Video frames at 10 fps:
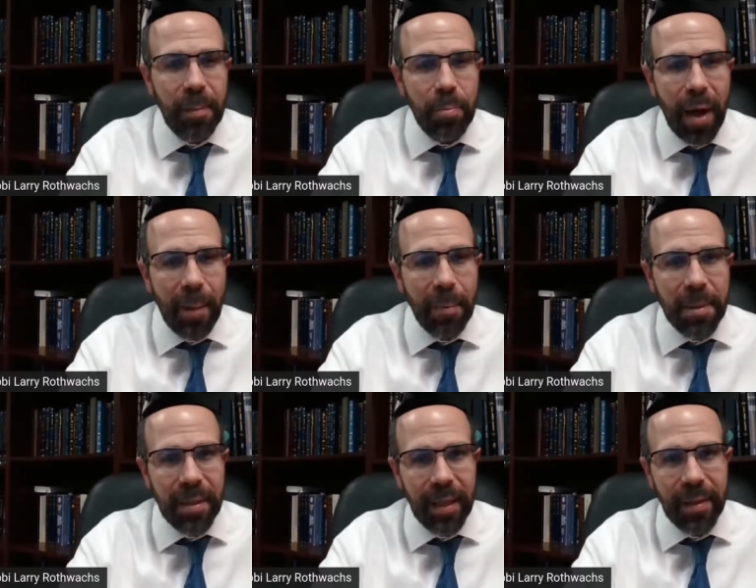the
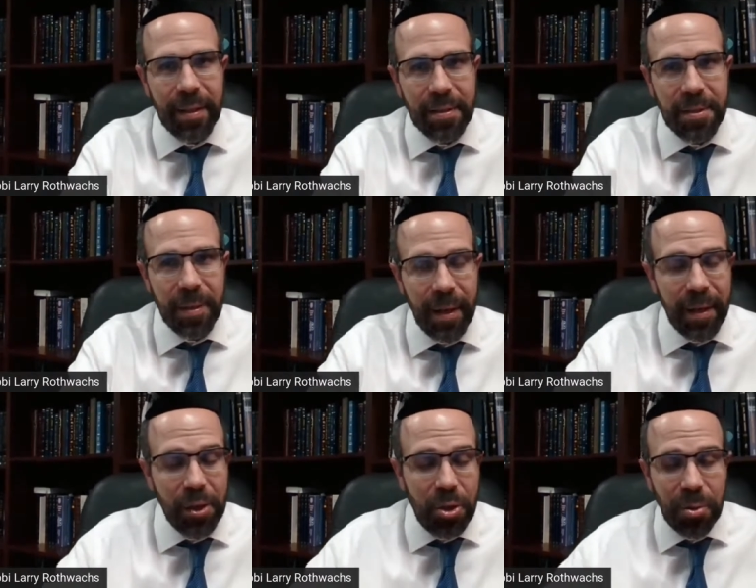problem is like this.
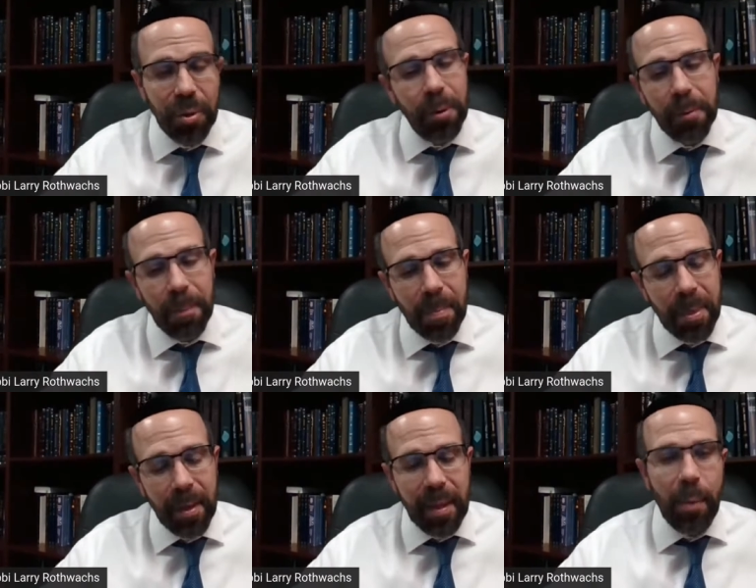It is true
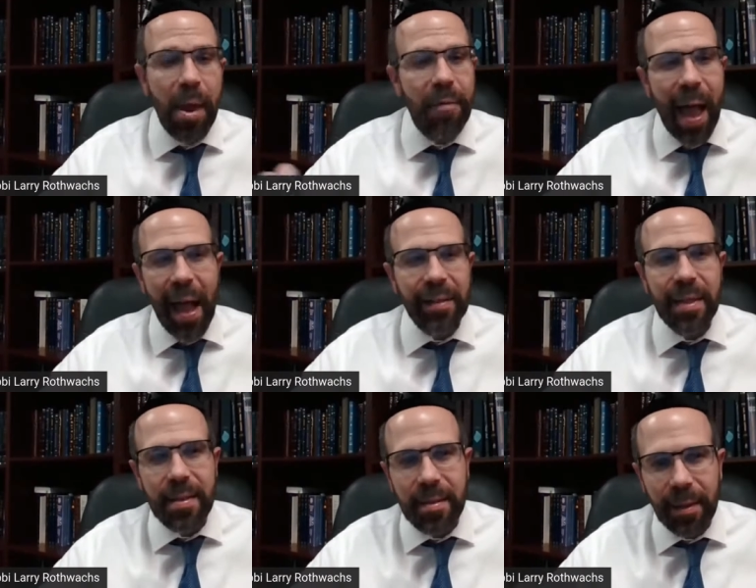that we have
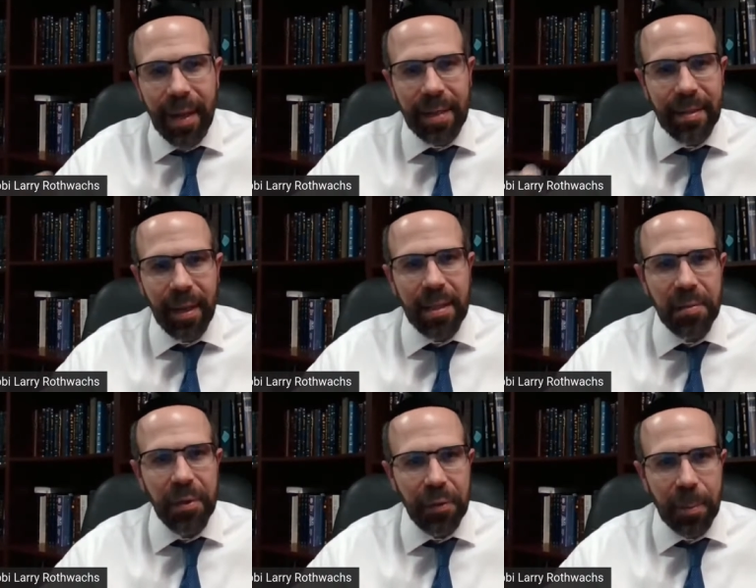access to lots and
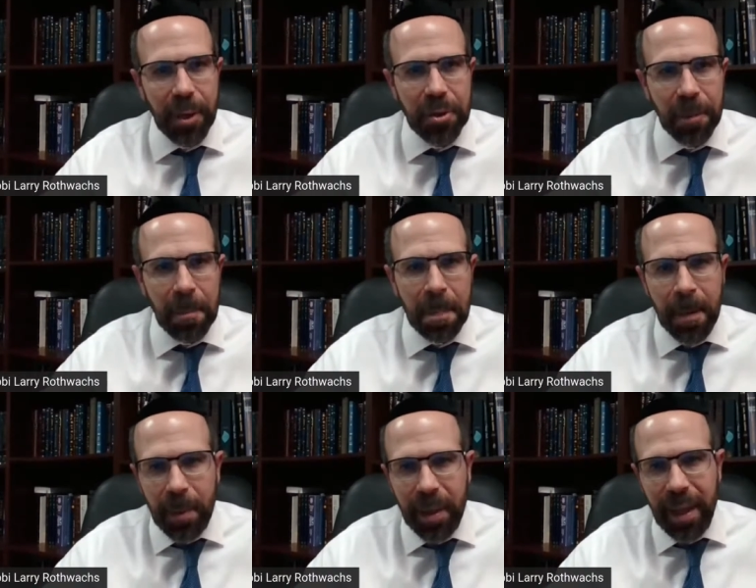lots of information,
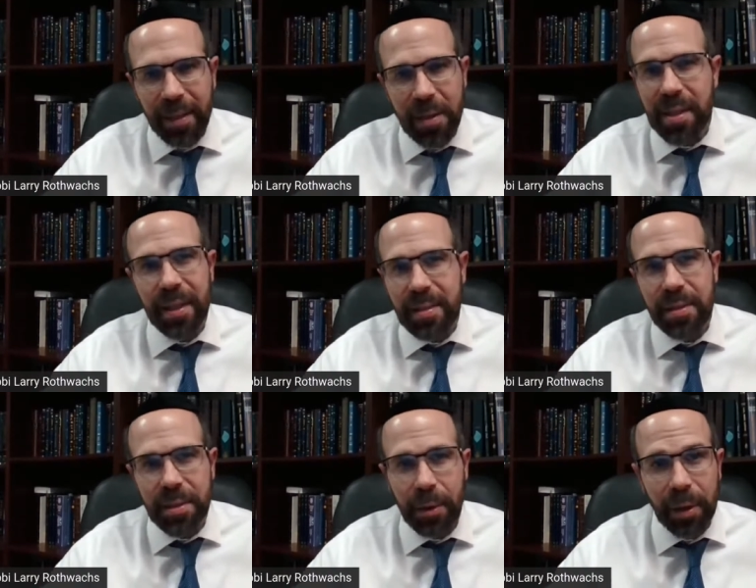but that doesn't
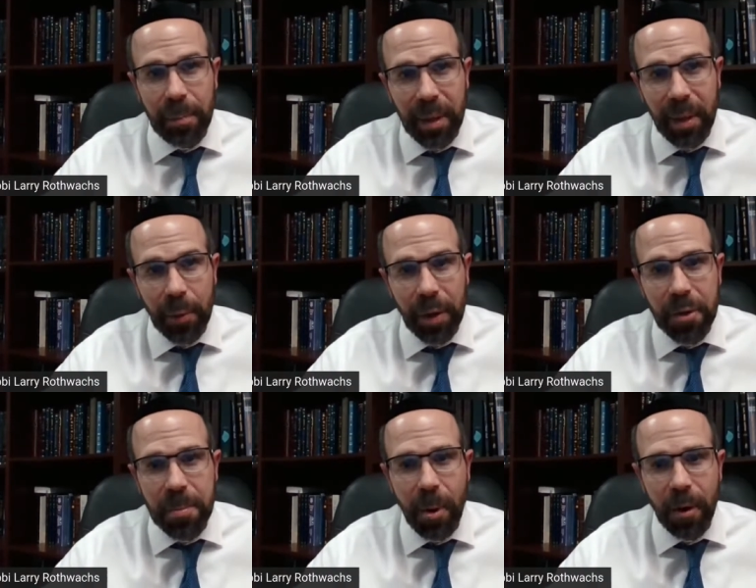necessarily mean that
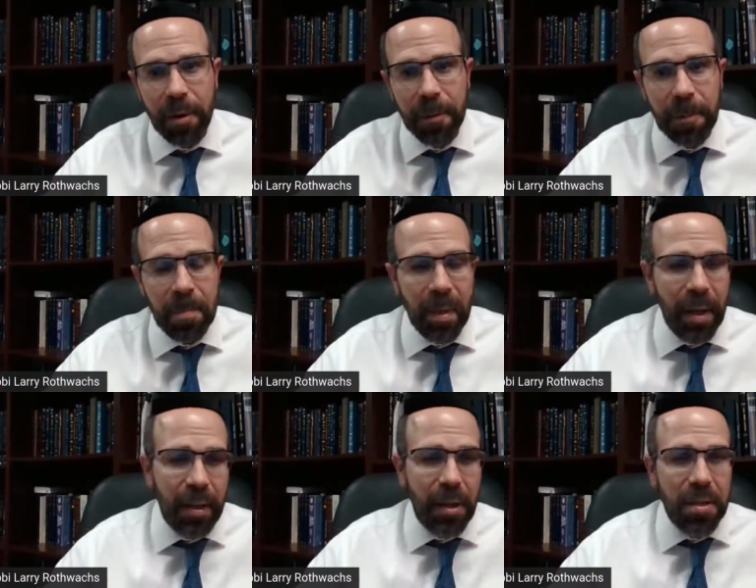we are smarter.
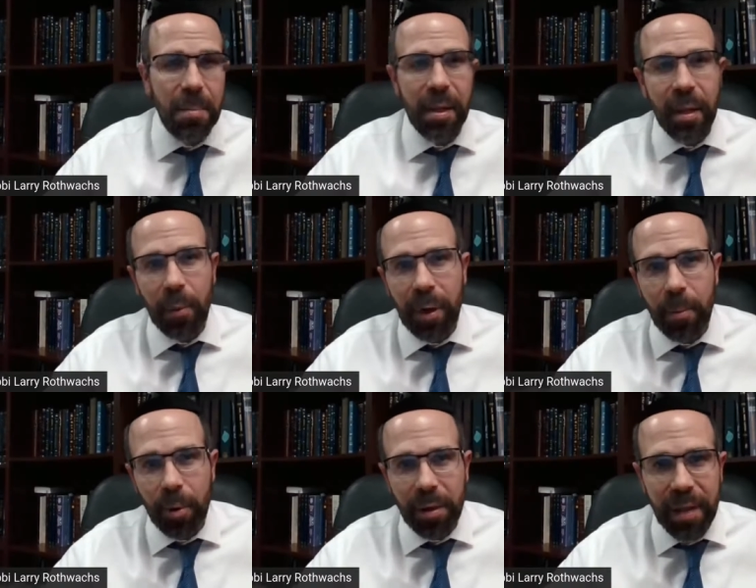It doesn't mean that
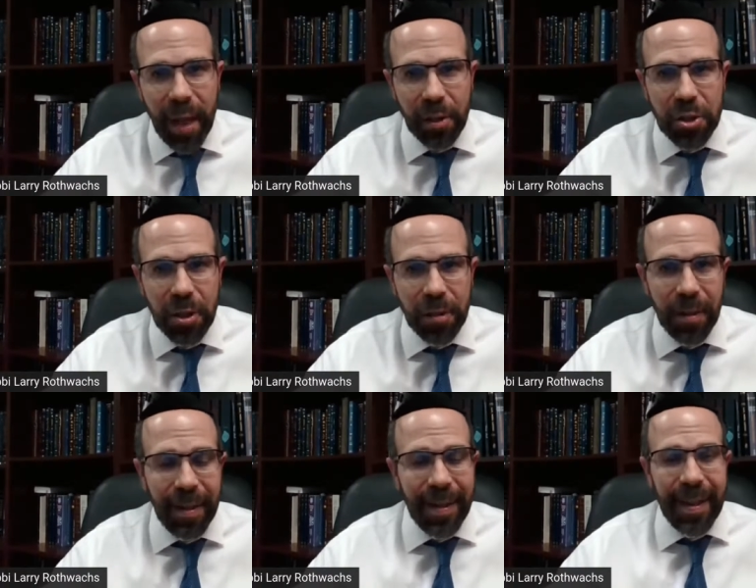we are more
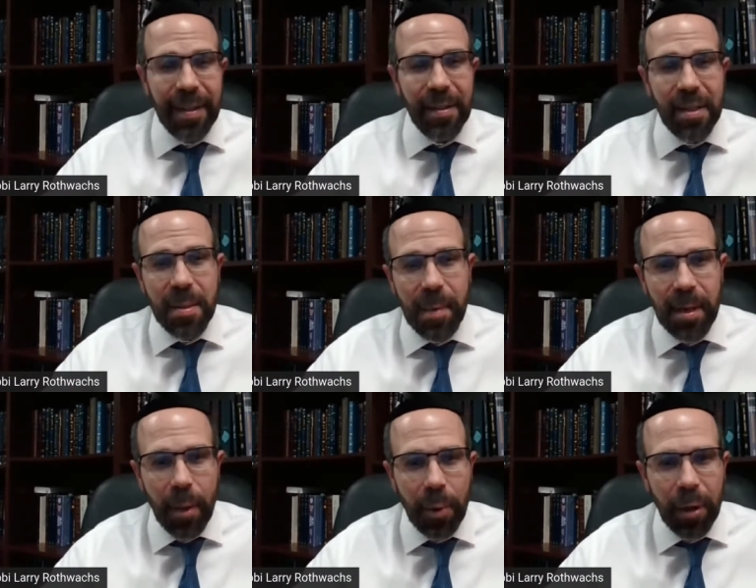intelligent. It doesn't
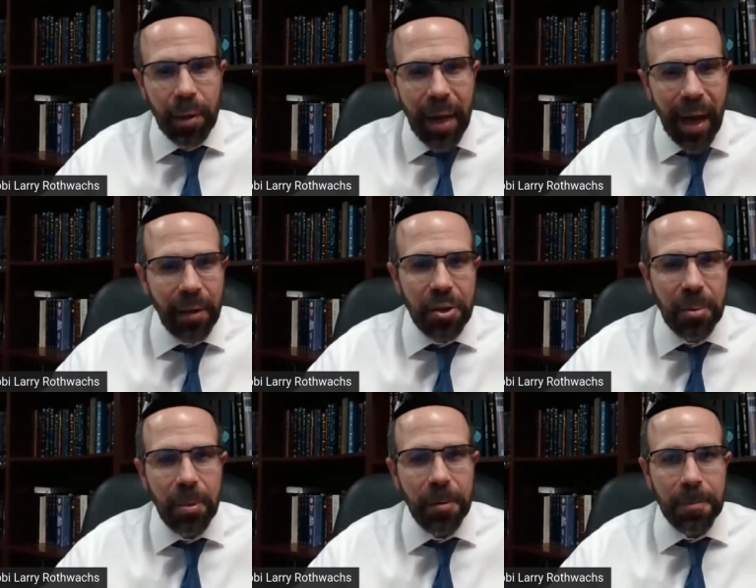mean that we are
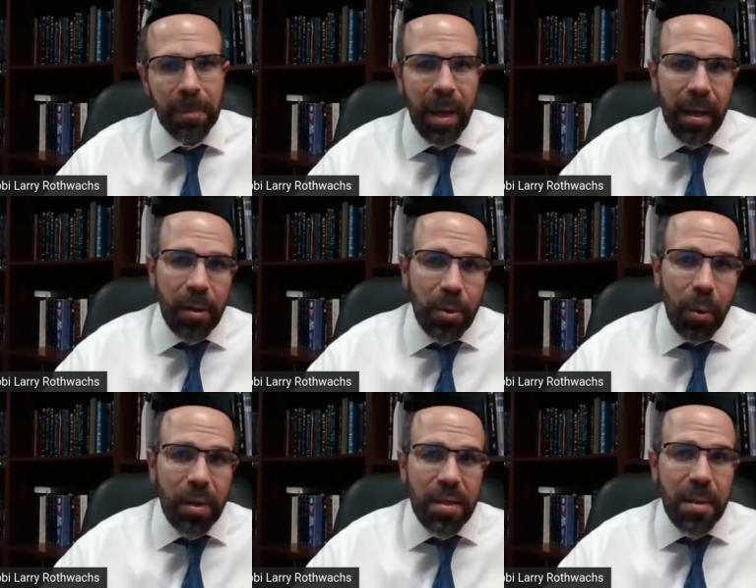knowledgeable,
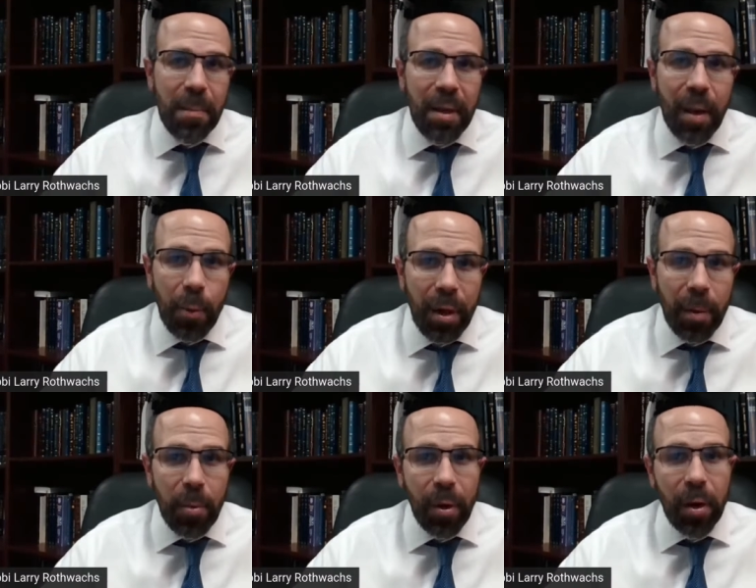nor does it mean that
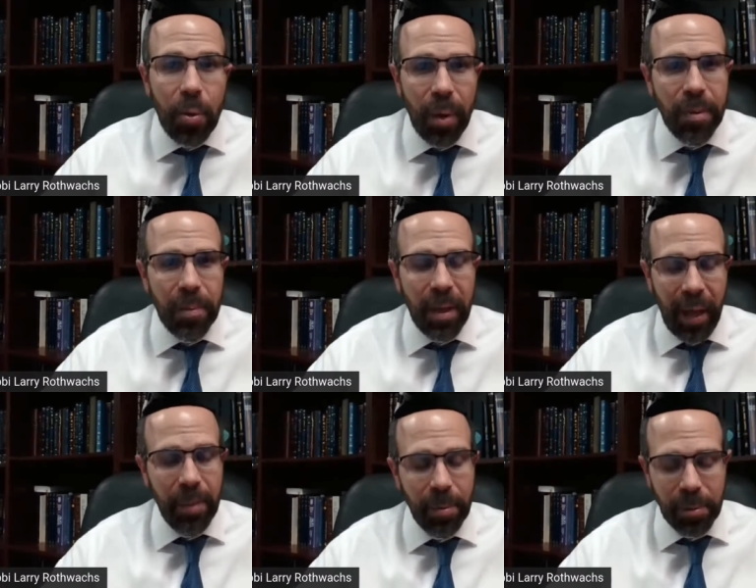we are more equipped to
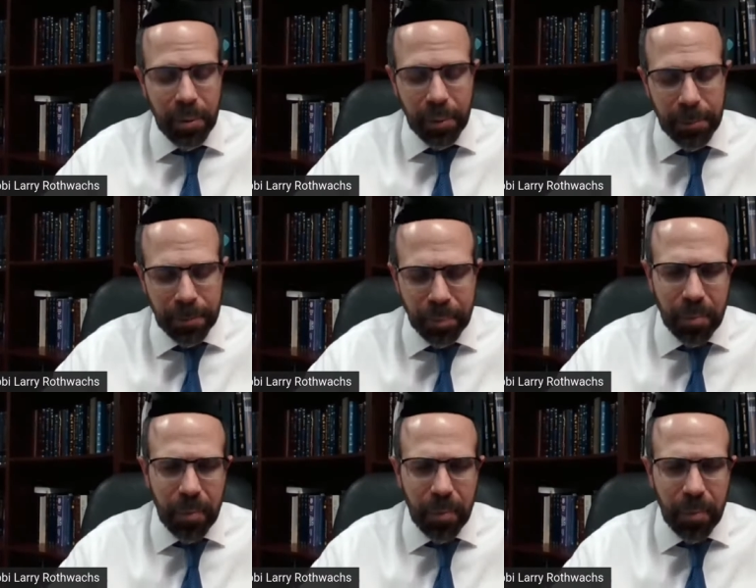be able to